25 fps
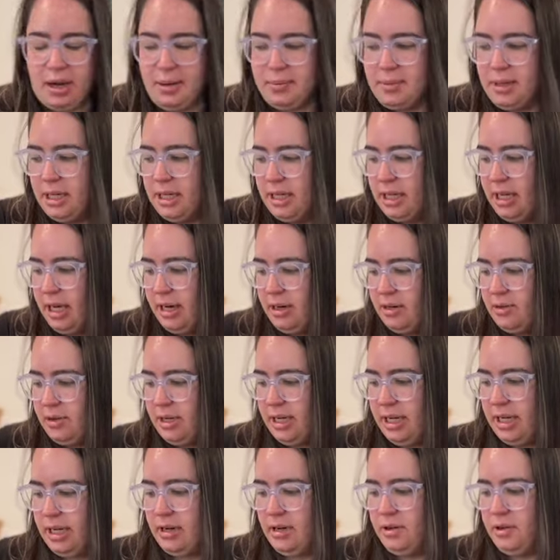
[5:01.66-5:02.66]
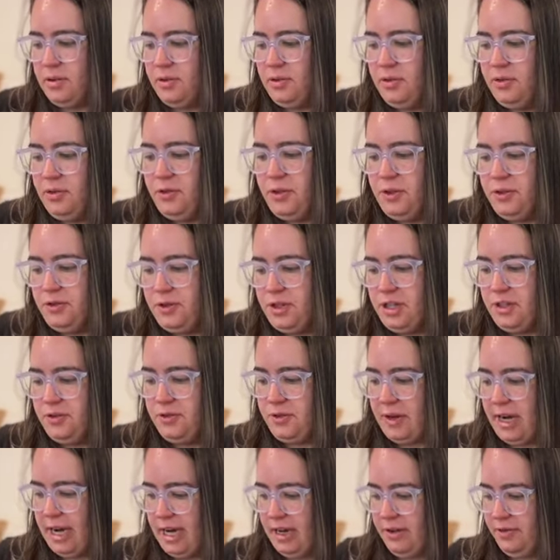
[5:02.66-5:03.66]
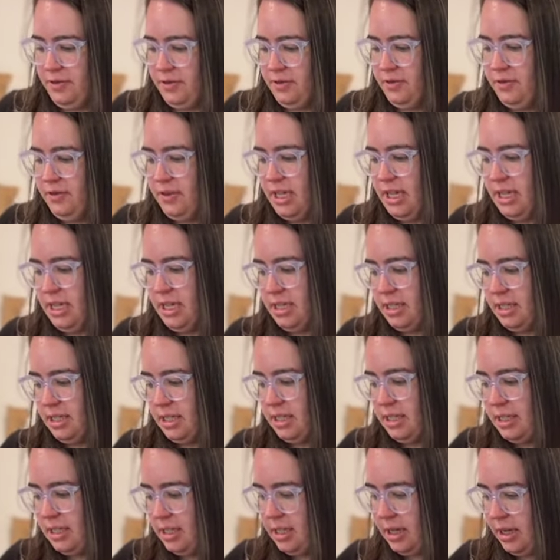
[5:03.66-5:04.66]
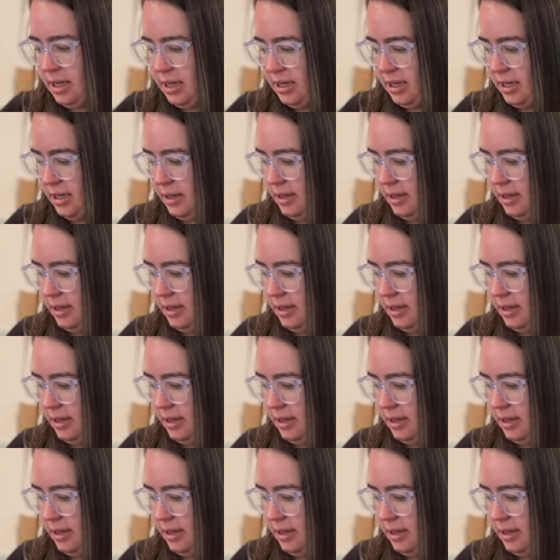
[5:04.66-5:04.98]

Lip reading: I'm going to count out 55 of these